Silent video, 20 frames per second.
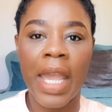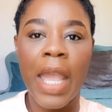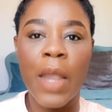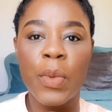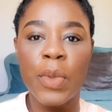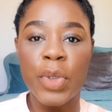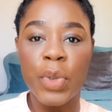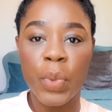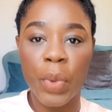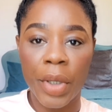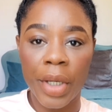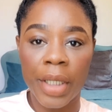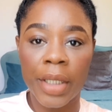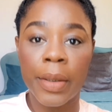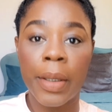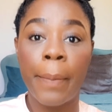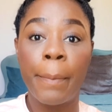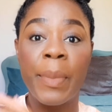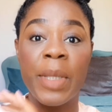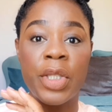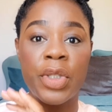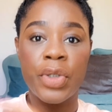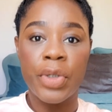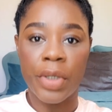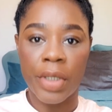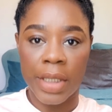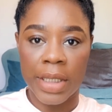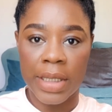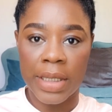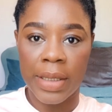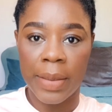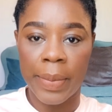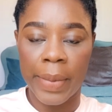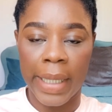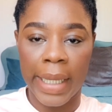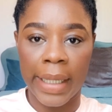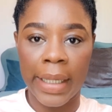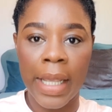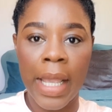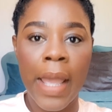I was wearing maternity
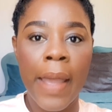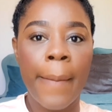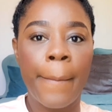pad.